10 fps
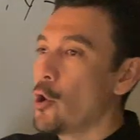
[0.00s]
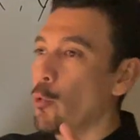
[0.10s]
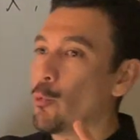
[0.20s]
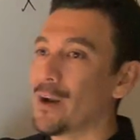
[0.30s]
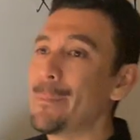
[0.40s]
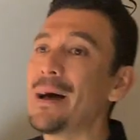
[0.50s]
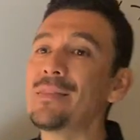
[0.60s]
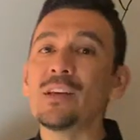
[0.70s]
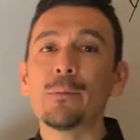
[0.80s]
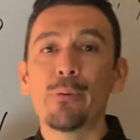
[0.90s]
What
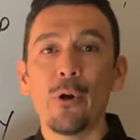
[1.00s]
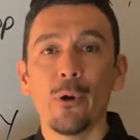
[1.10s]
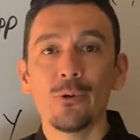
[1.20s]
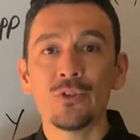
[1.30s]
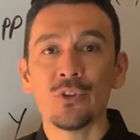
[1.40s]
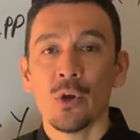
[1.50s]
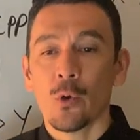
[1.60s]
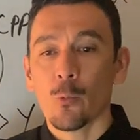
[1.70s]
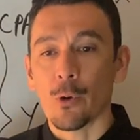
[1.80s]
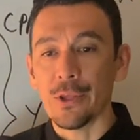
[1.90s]
about the approach
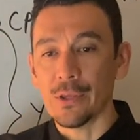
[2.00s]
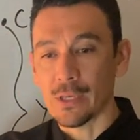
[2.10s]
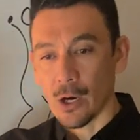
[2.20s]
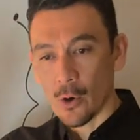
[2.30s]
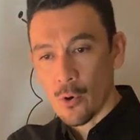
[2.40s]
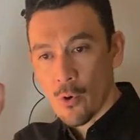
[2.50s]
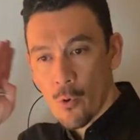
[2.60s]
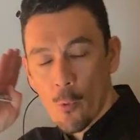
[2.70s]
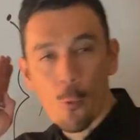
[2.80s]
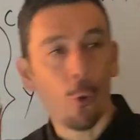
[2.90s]
where you go
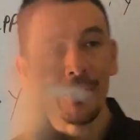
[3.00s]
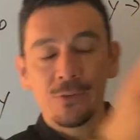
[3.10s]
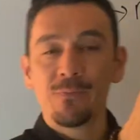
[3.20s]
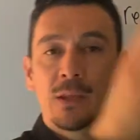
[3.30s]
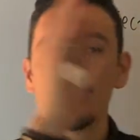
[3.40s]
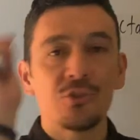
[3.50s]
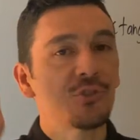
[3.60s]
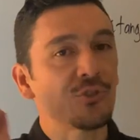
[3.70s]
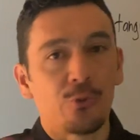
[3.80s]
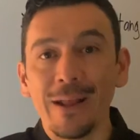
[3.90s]
whoosh,
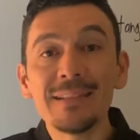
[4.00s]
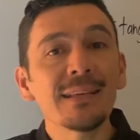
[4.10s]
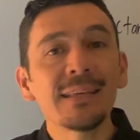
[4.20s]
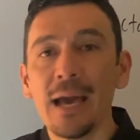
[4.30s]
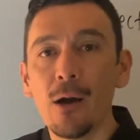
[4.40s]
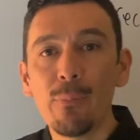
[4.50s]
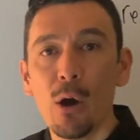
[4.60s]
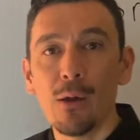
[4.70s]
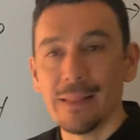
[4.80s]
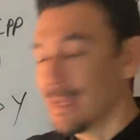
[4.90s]
straight to Cal
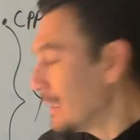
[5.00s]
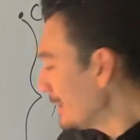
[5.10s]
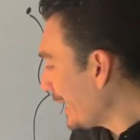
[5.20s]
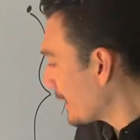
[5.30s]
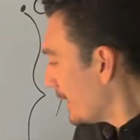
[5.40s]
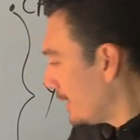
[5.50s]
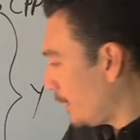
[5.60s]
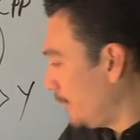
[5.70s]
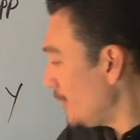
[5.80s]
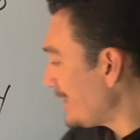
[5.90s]
Poly? Like
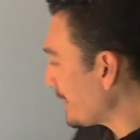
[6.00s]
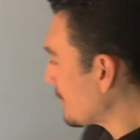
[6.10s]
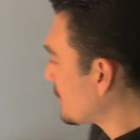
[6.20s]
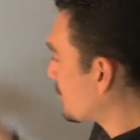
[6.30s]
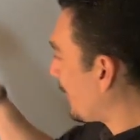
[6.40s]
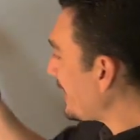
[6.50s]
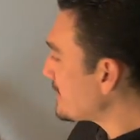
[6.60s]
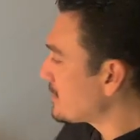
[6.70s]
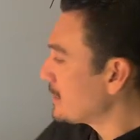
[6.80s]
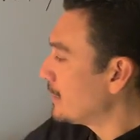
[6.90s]
if you take the
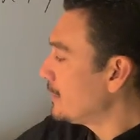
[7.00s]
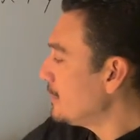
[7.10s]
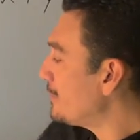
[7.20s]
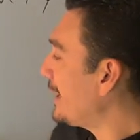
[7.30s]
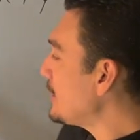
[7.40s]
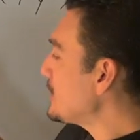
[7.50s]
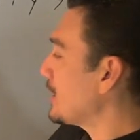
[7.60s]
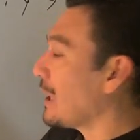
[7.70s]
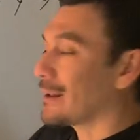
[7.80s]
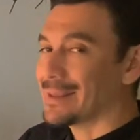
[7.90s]
streets, you might use a
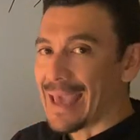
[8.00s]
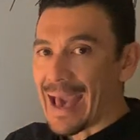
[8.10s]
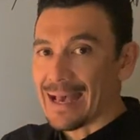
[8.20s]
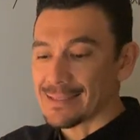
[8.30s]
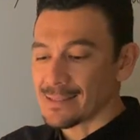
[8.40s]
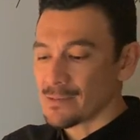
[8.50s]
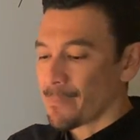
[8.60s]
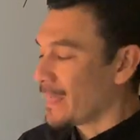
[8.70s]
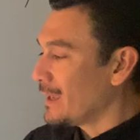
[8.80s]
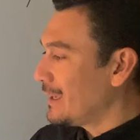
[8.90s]
lot of gas.
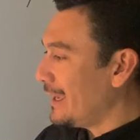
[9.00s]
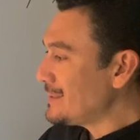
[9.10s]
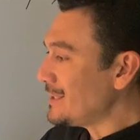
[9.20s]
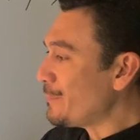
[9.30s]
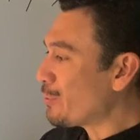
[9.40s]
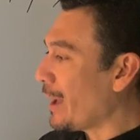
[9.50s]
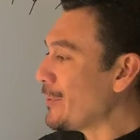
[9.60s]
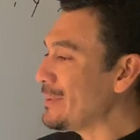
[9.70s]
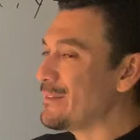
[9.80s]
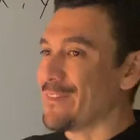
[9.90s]
Isn't it
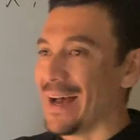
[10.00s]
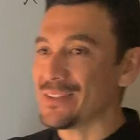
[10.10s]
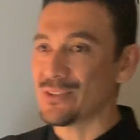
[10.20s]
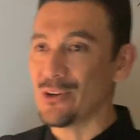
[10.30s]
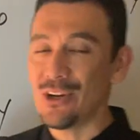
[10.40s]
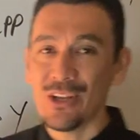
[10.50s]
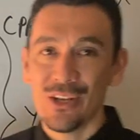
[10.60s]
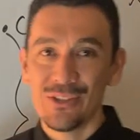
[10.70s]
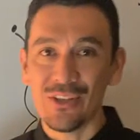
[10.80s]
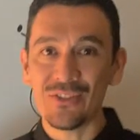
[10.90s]
probably faster
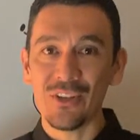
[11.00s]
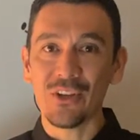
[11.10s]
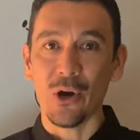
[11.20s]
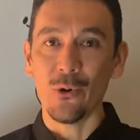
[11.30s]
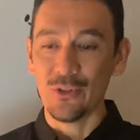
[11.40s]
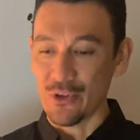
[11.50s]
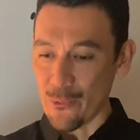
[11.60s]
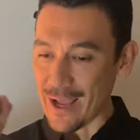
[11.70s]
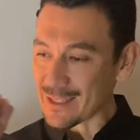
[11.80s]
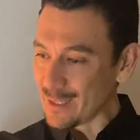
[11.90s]
just to go
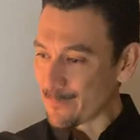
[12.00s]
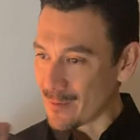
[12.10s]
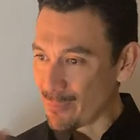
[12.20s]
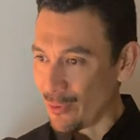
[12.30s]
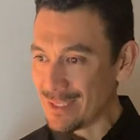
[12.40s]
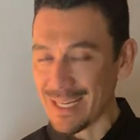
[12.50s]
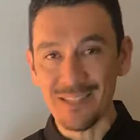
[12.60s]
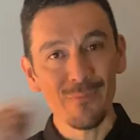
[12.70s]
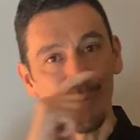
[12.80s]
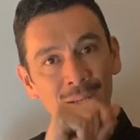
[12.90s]
directly from point A
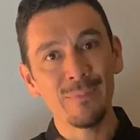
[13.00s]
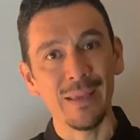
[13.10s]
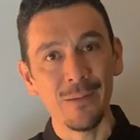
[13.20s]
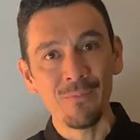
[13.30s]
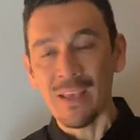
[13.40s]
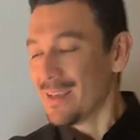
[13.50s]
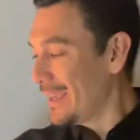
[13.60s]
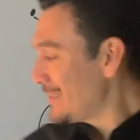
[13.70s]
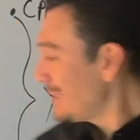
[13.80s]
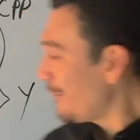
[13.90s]
to point B?
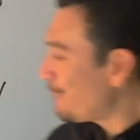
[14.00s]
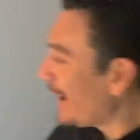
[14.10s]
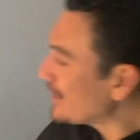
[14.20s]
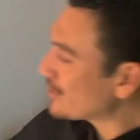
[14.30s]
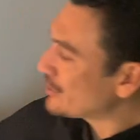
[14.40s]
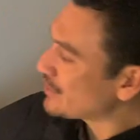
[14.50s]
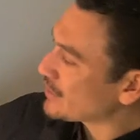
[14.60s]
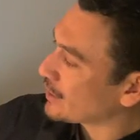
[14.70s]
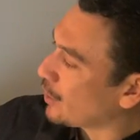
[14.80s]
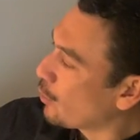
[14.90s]
Isn't it faster just
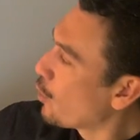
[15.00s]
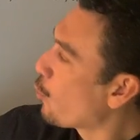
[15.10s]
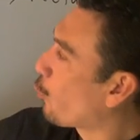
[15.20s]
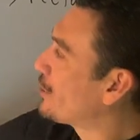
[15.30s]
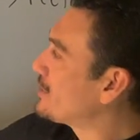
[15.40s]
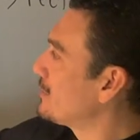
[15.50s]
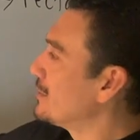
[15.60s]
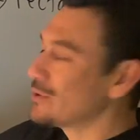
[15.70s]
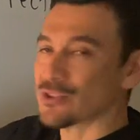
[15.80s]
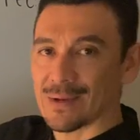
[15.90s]
to go whoosh,
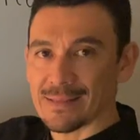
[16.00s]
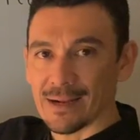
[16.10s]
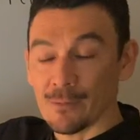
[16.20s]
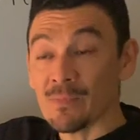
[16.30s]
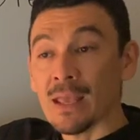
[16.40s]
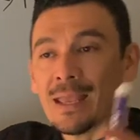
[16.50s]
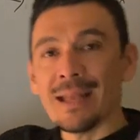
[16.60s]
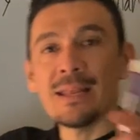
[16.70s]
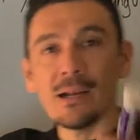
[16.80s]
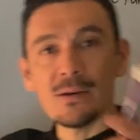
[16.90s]
straight there?
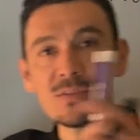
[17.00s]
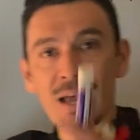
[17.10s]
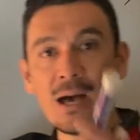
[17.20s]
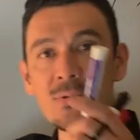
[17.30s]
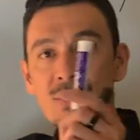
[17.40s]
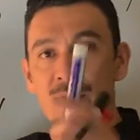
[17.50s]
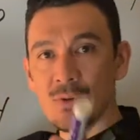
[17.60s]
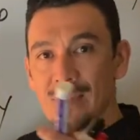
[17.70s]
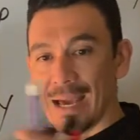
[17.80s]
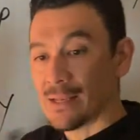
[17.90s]
And here's how you
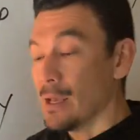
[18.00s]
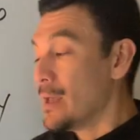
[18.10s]
do that.